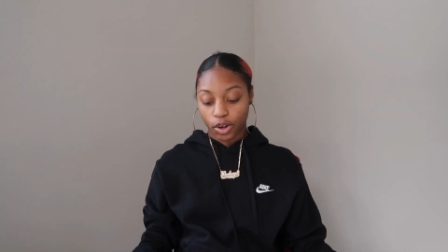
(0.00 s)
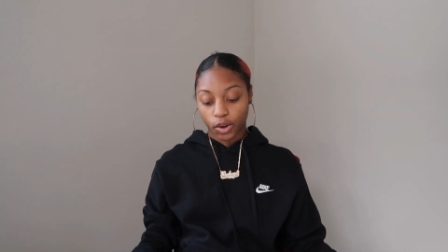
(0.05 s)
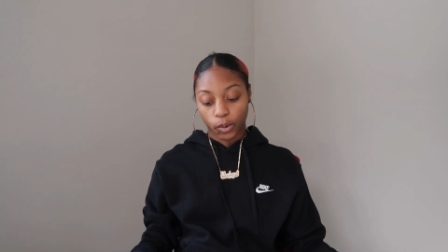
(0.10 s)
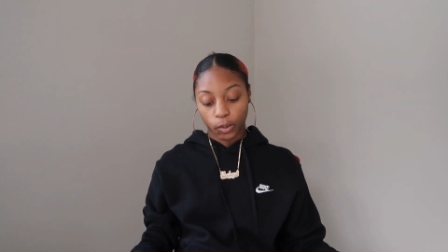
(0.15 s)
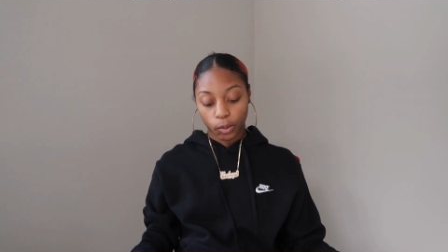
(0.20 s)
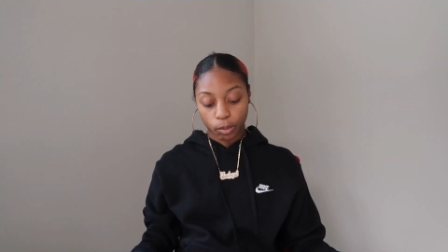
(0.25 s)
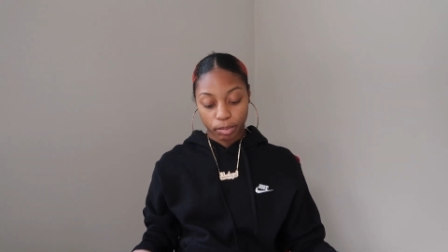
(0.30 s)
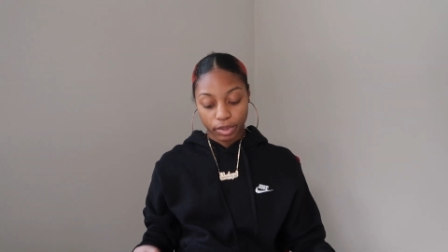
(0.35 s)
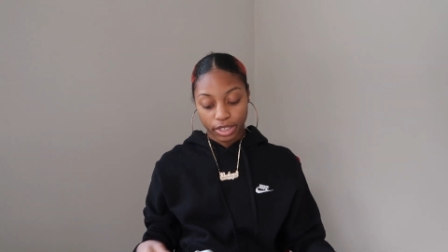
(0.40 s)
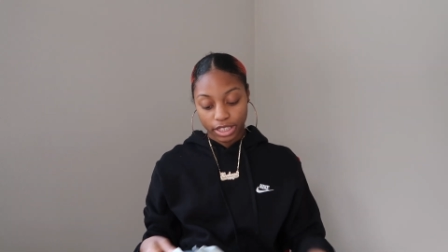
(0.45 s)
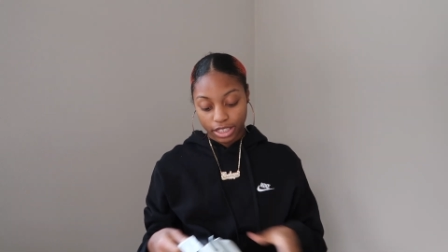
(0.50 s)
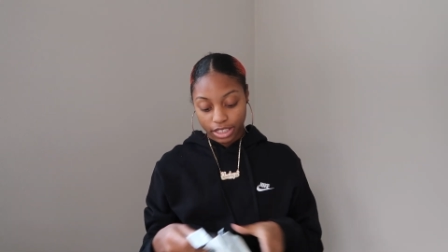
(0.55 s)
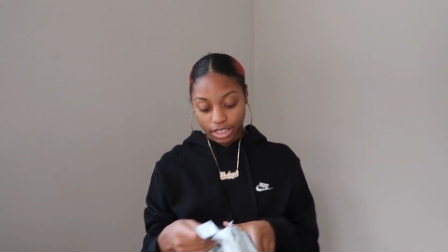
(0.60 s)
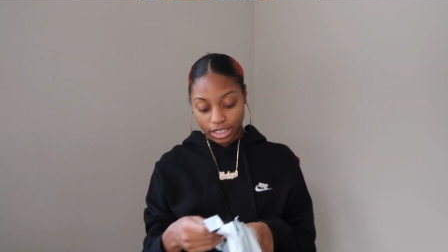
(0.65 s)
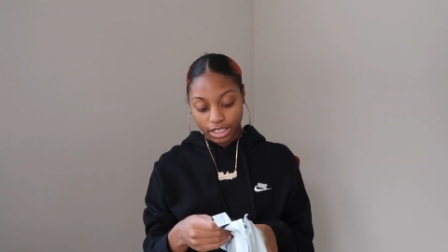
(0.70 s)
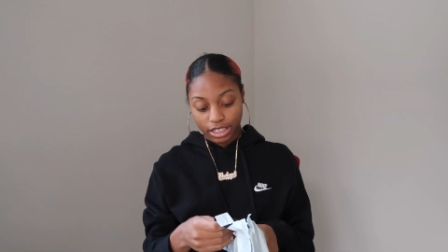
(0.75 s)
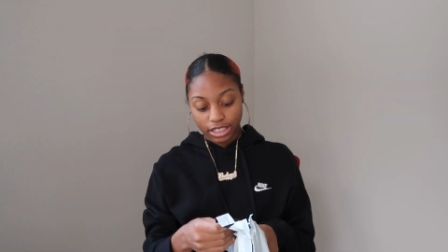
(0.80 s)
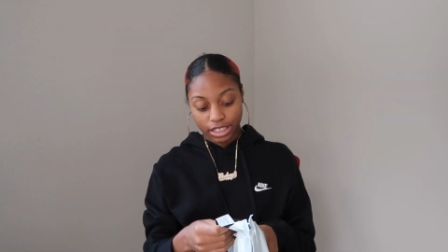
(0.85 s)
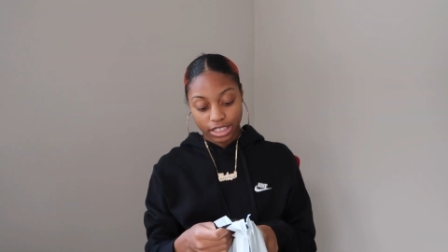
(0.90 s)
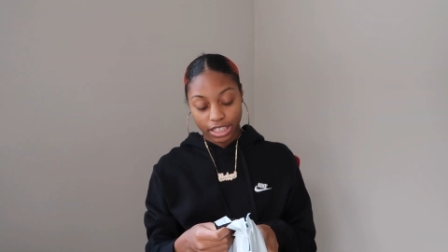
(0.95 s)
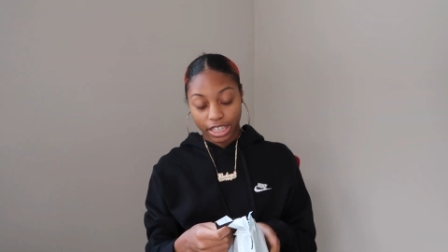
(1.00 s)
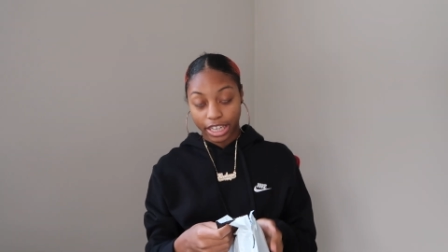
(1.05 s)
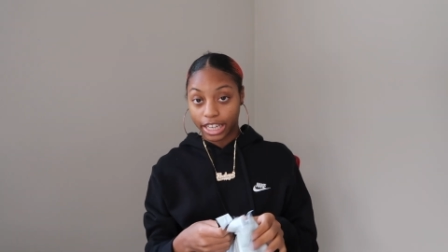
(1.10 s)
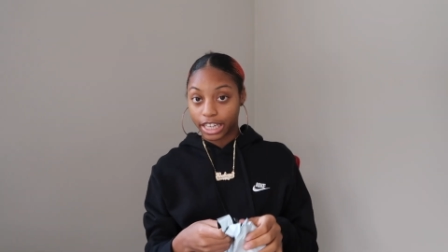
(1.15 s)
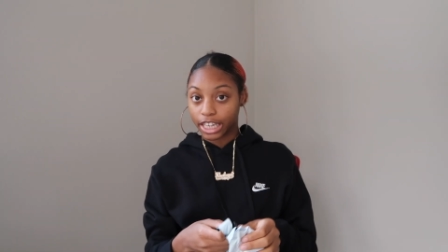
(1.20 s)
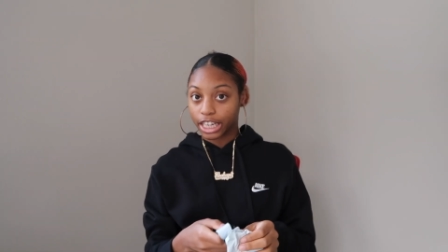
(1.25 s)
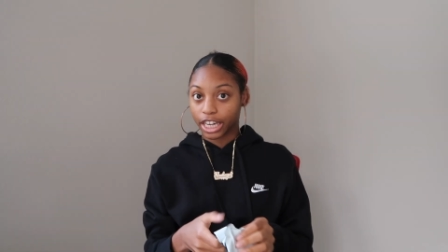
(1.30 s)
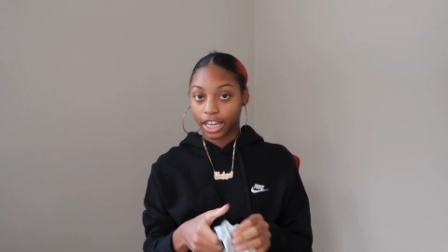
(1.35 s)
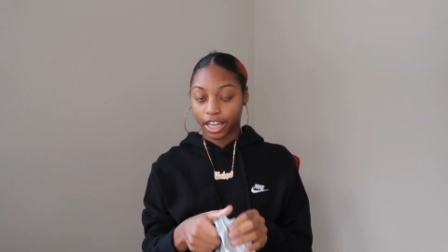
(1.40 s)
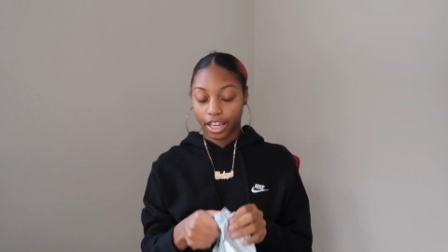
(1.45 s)
open this like
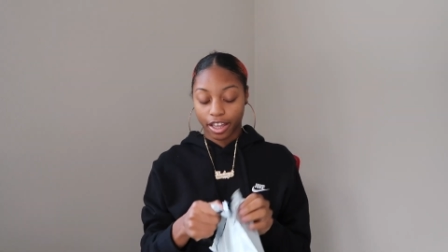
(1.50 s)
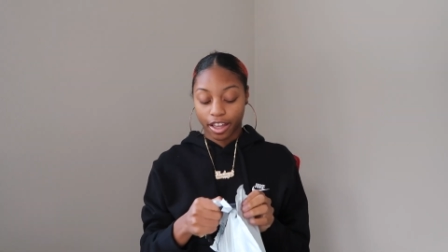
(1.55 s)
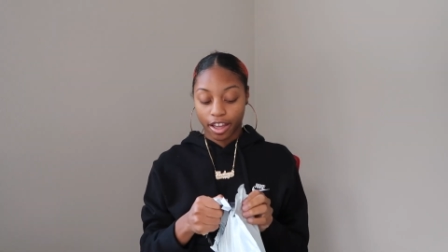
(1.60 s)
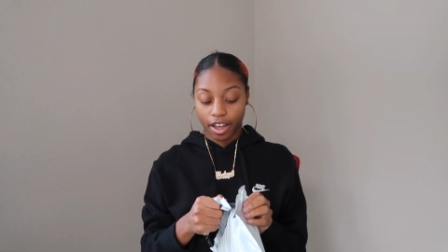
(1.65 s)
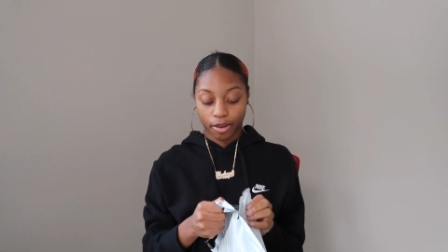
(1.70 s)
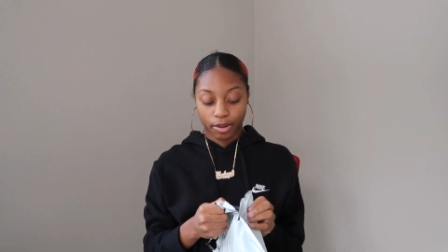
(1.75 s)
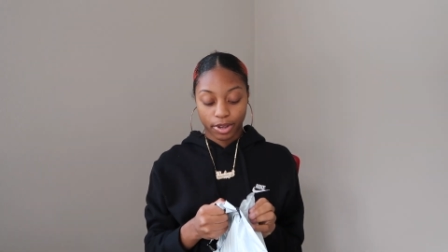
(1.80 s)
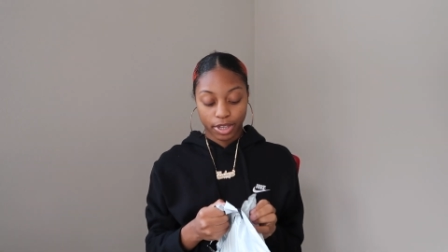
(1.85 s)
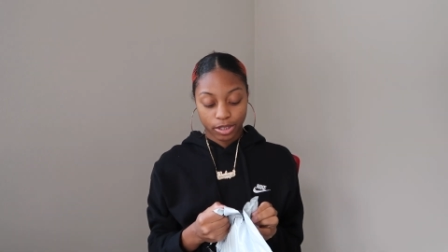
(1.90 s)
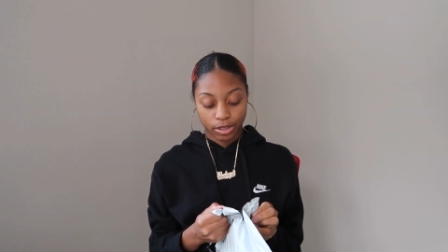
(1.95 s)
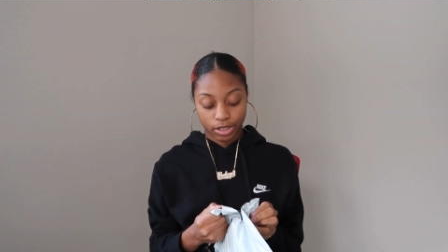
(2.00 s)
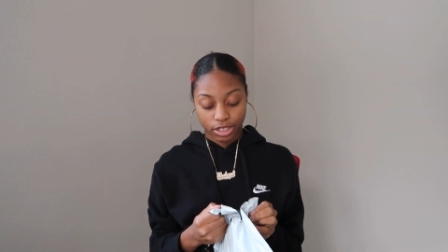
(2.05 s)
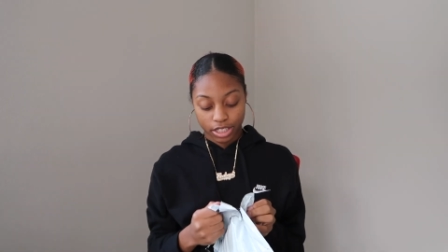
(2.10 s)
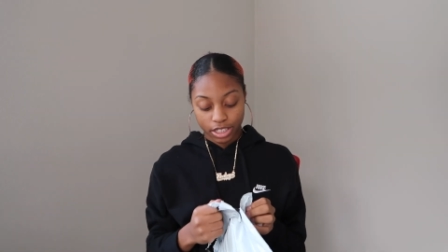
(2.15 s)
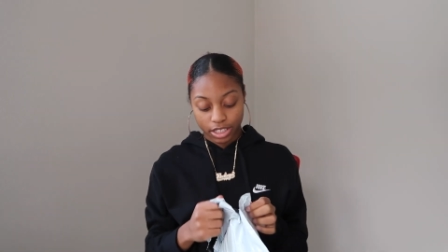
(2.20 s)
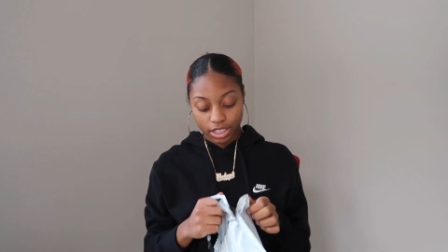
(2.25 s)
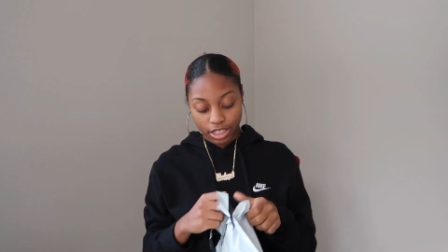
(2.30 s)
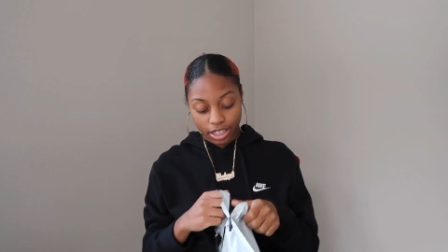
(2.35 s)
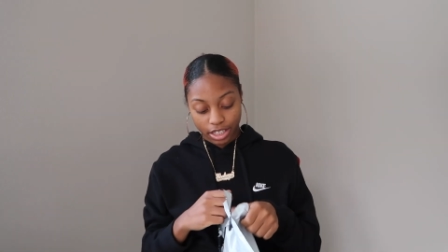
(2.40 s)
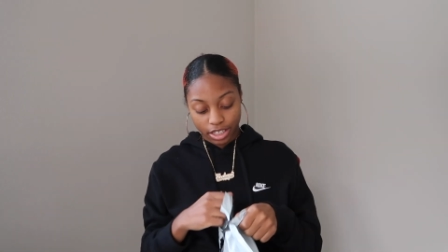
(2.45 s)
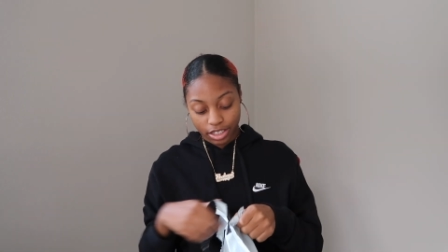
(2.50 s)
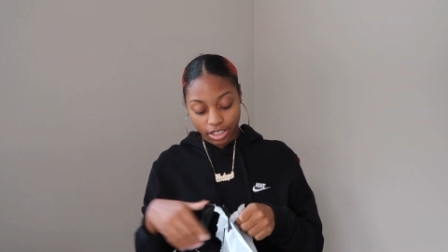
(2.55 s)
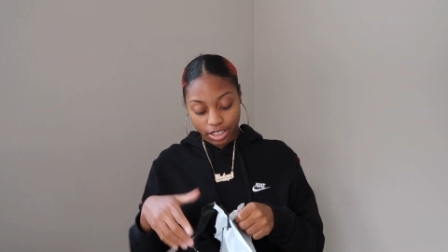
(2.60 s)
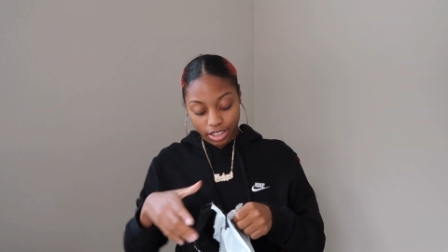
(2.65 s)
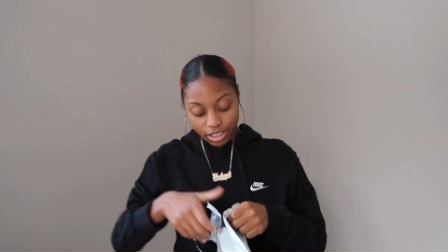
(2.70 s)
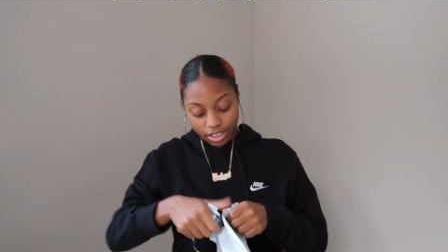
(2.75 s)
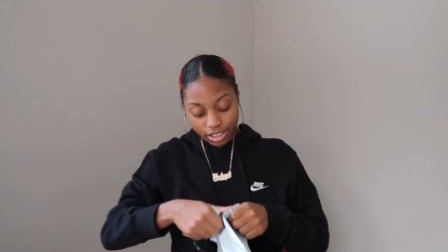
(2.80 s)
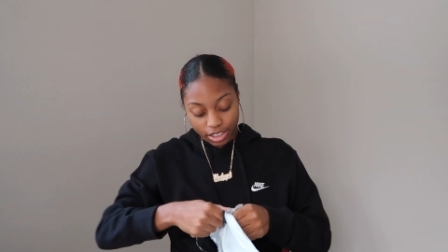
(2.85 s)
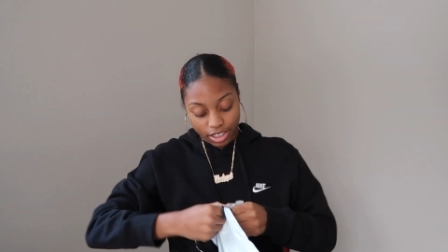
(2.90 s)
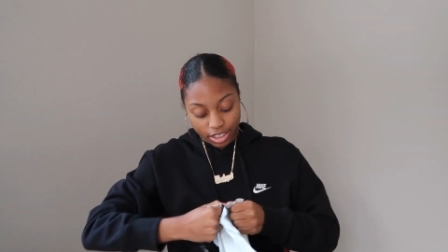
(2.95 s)
how it usually
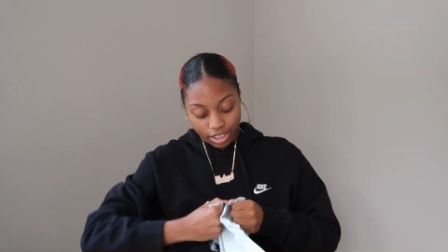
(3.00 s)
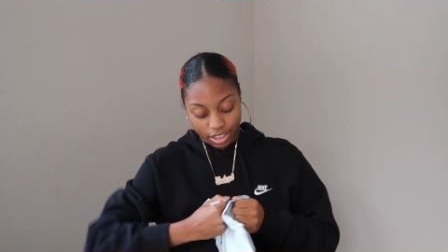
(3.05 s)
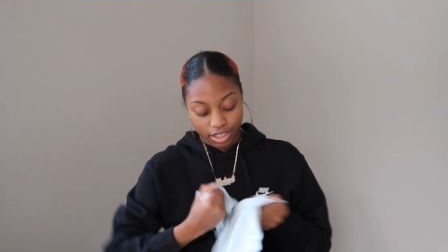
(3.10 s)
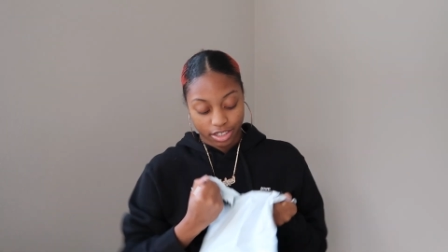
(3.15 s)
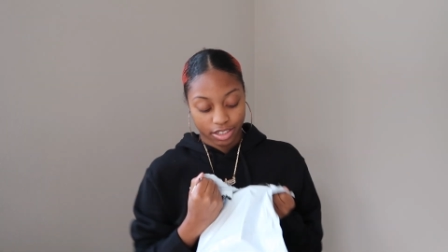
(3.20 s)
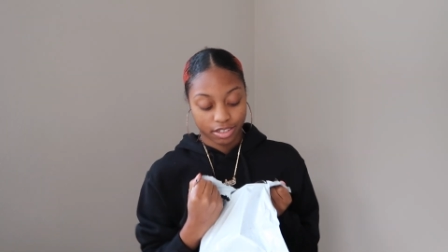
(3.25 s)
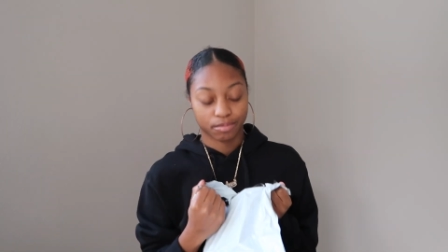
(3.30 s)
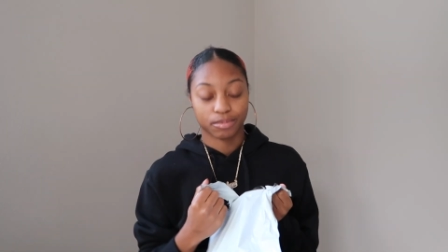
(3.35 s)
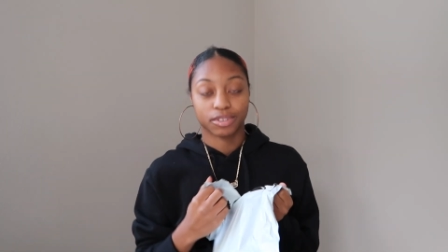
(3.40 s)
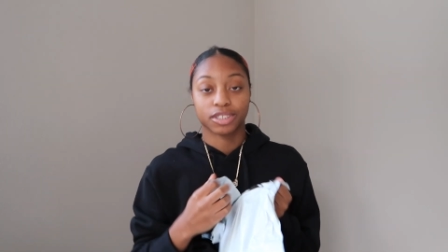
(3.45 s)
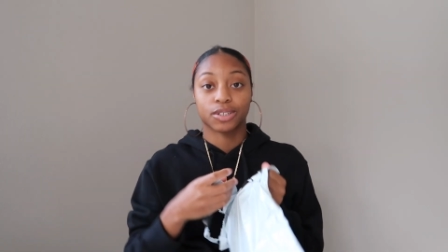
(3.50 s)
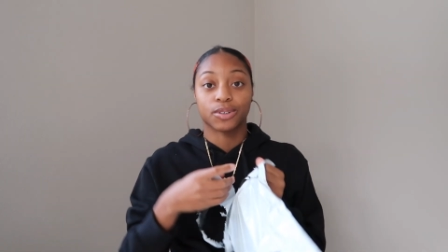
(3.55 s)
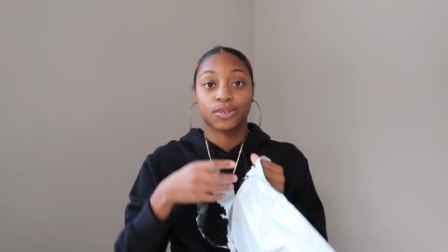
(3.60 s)
takes. I'm just